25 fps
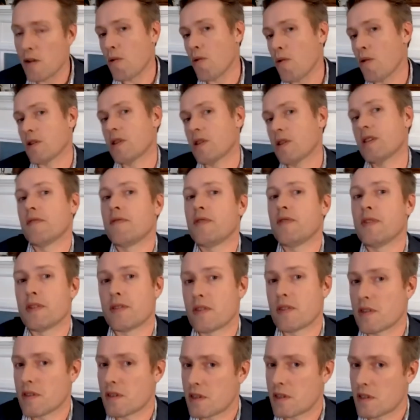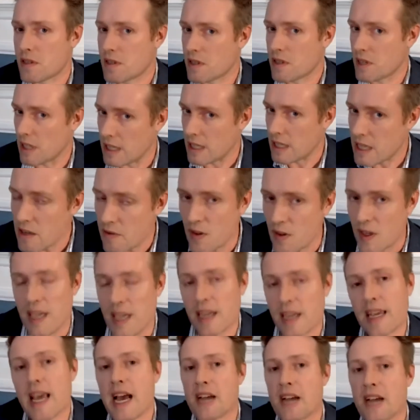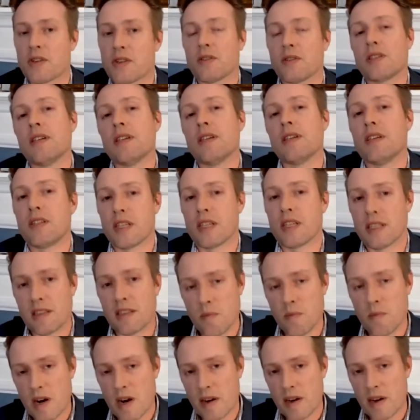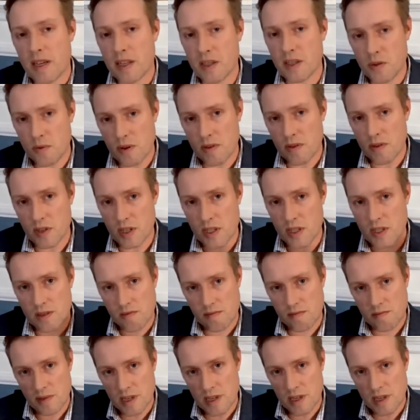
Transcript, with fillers: or suffered significant casualties as the Americans would have just,